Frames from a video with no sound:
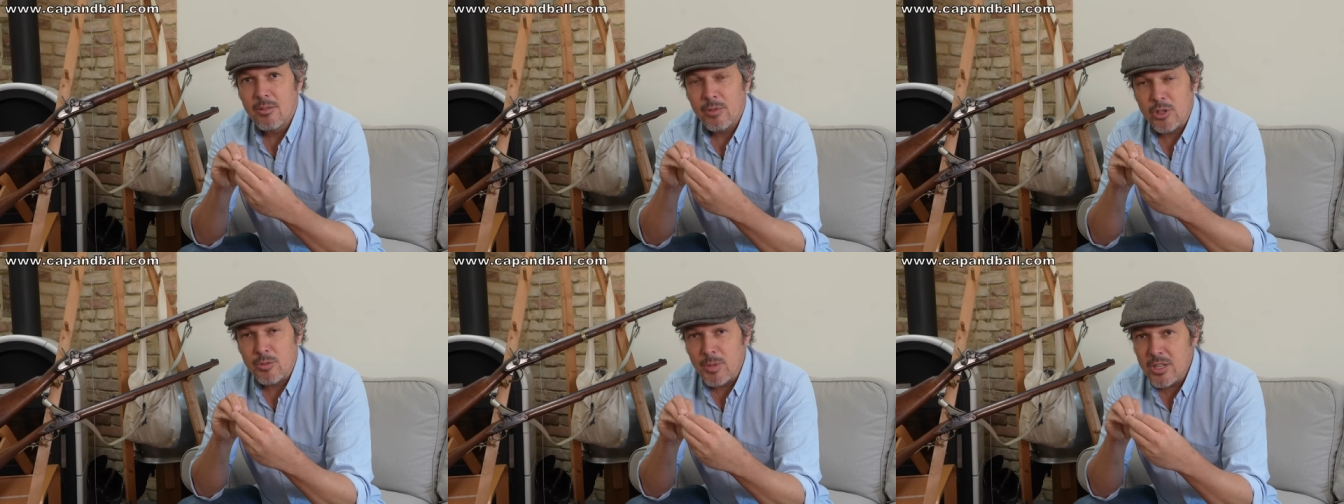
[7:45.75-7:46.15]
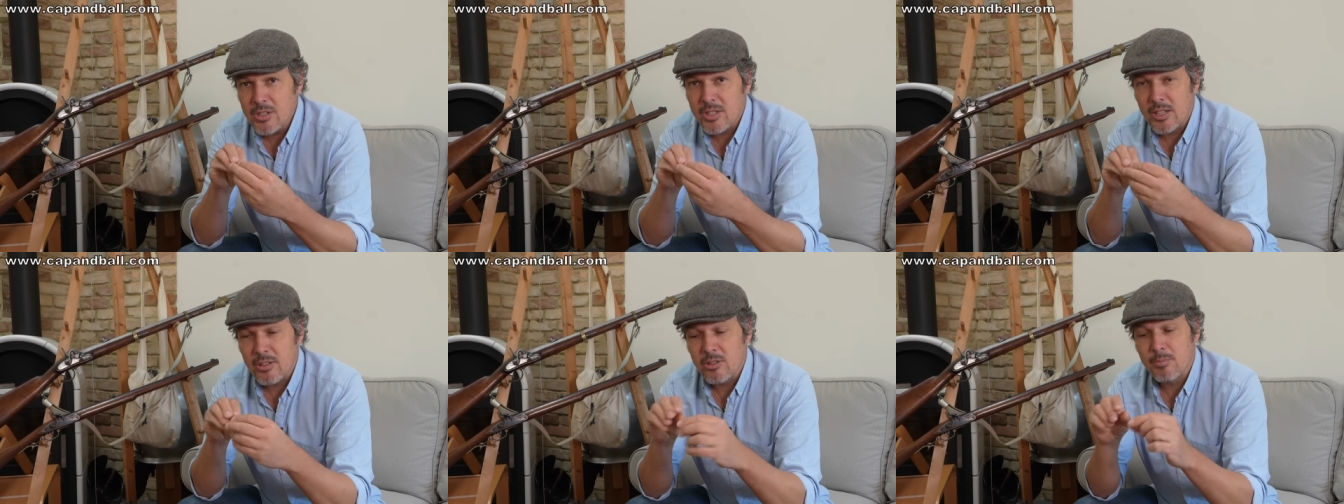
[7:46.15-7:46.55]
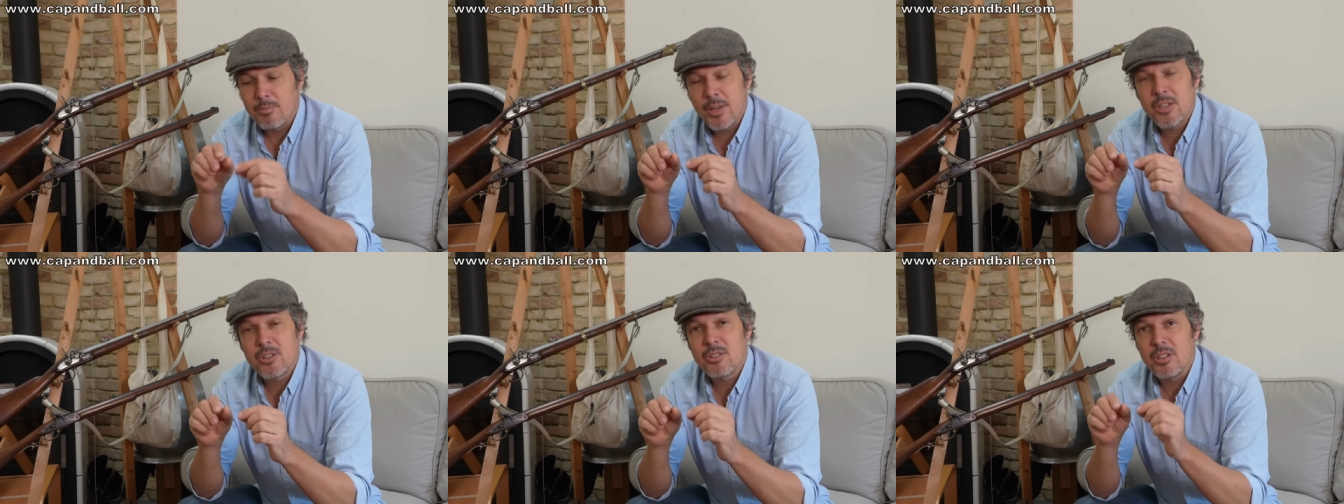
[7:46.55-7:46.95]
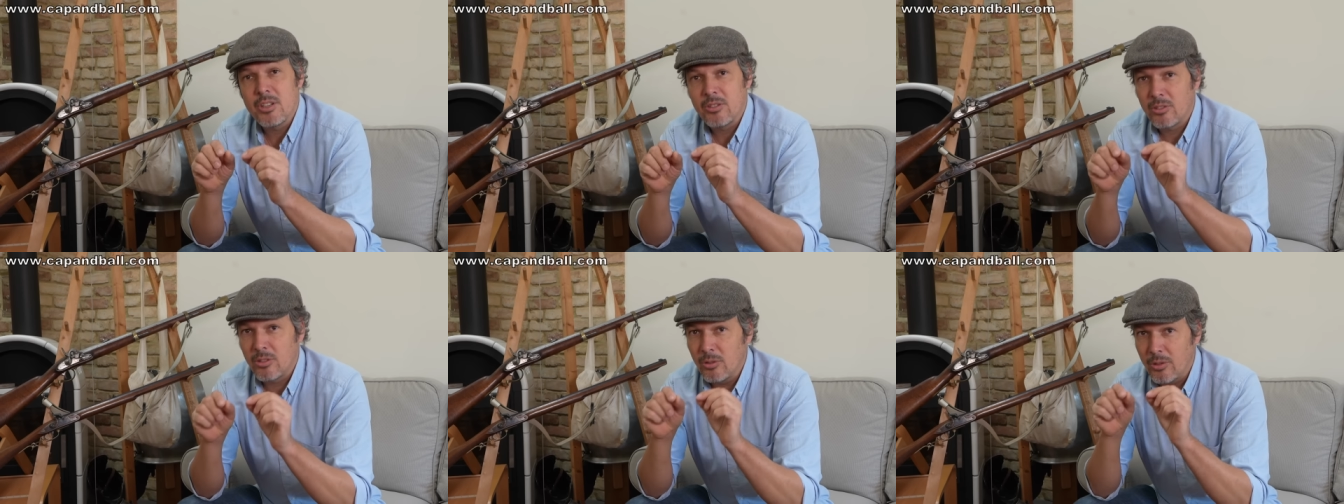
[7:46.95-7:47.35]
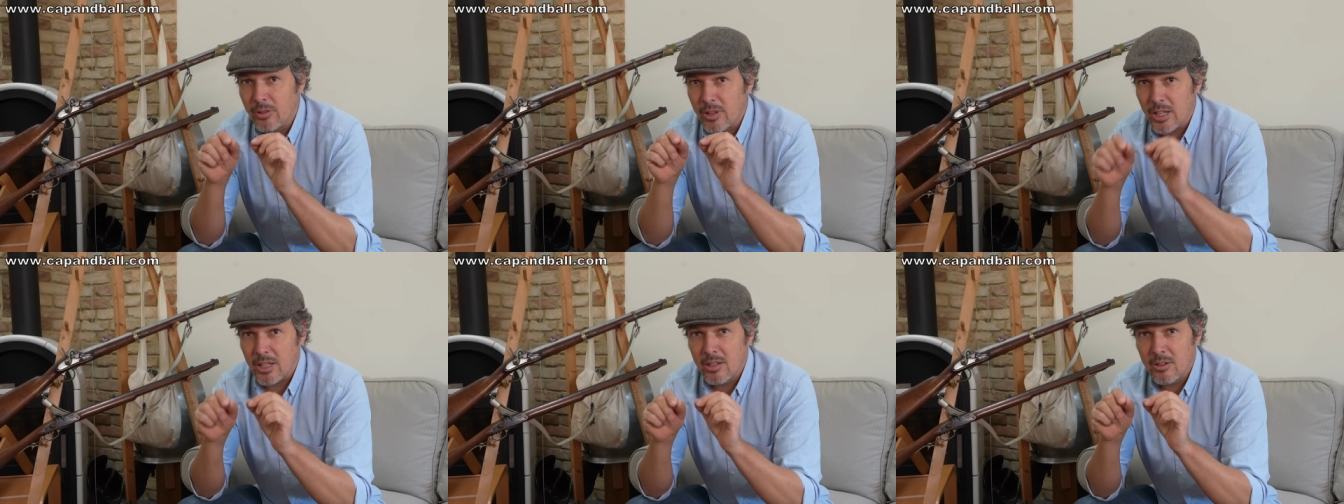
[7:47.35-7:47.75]
which means that your patch is too
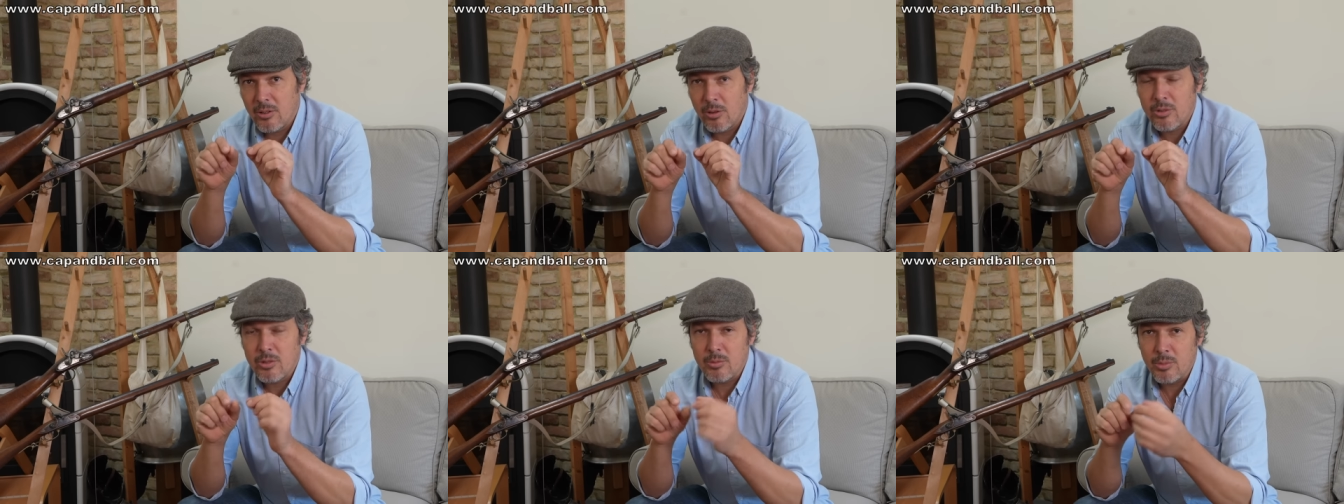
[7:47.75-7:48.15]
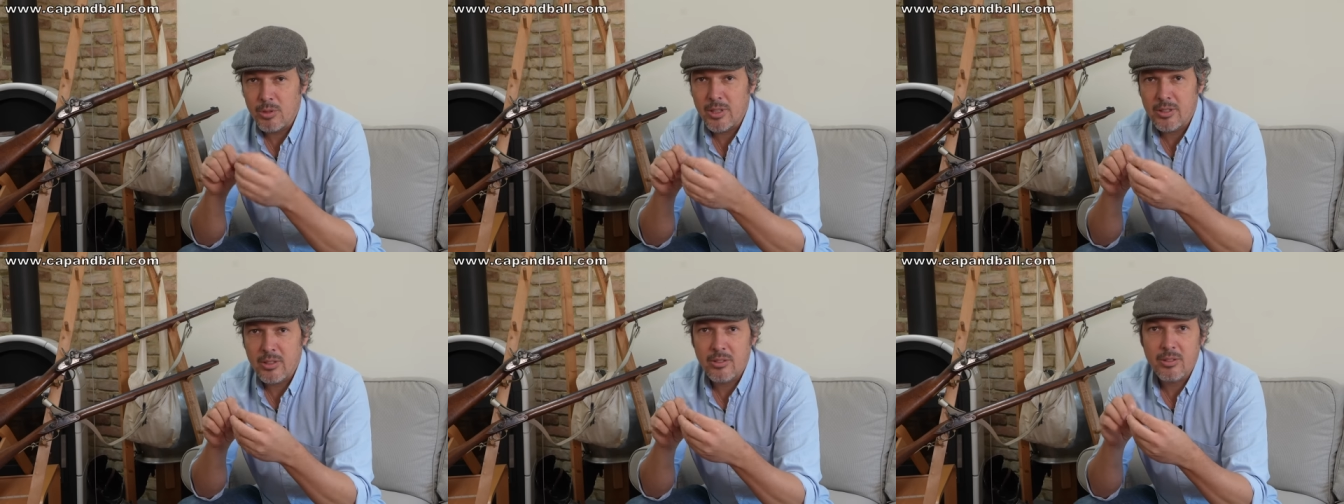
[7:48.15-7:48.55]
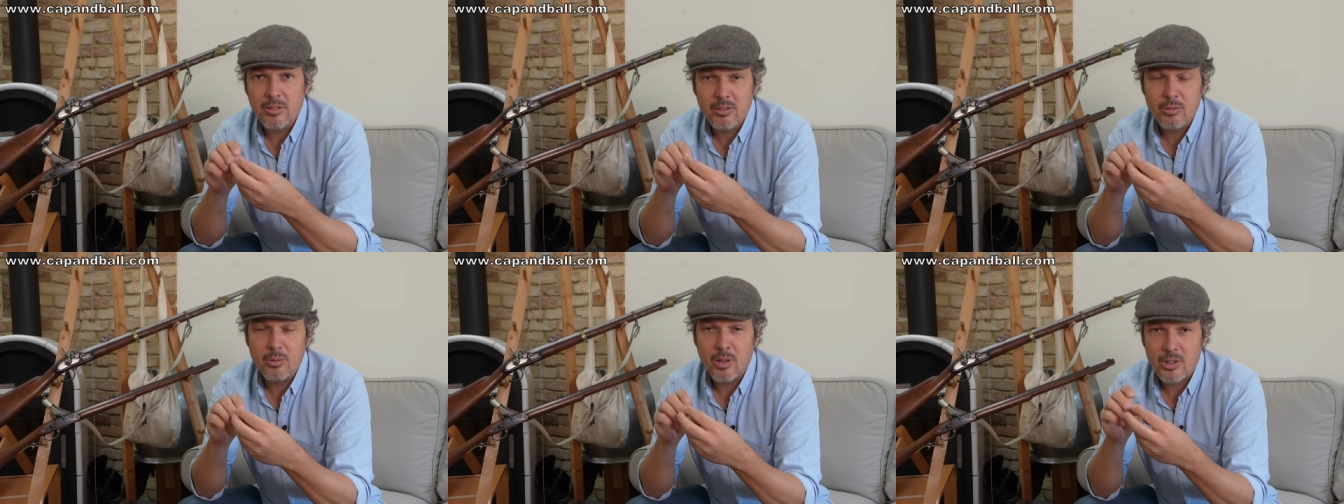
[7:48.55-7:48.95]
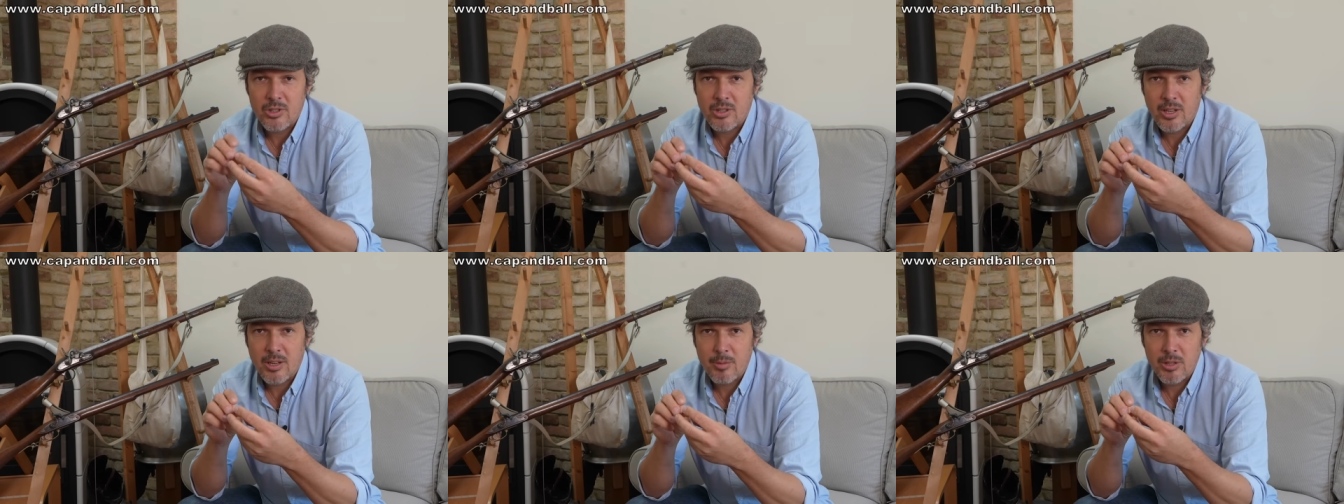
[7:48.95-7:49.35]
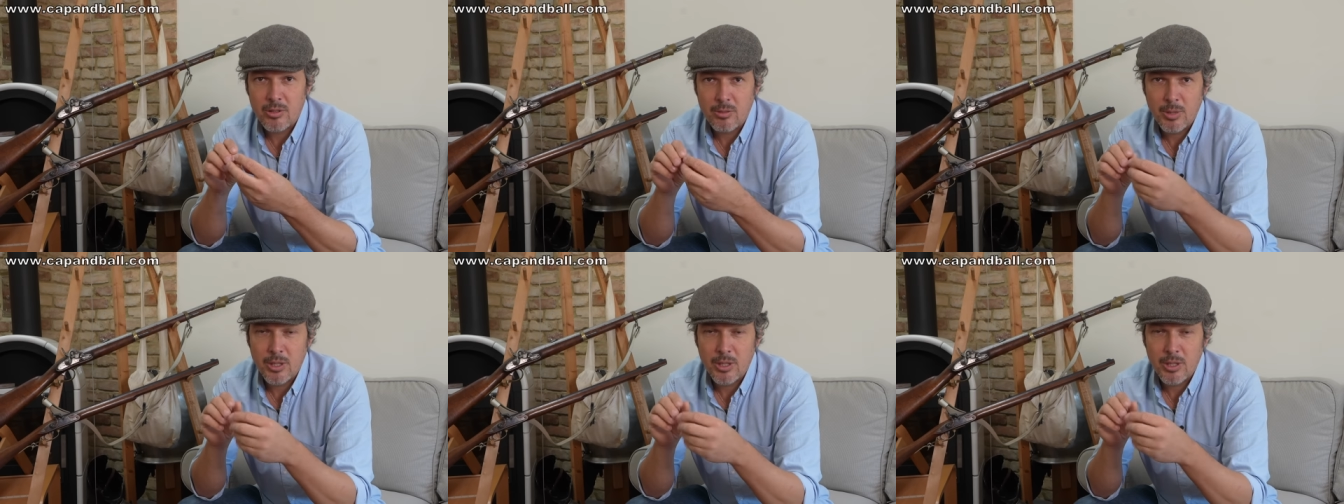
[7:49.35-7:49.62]
thick or your bullet is too large diameter.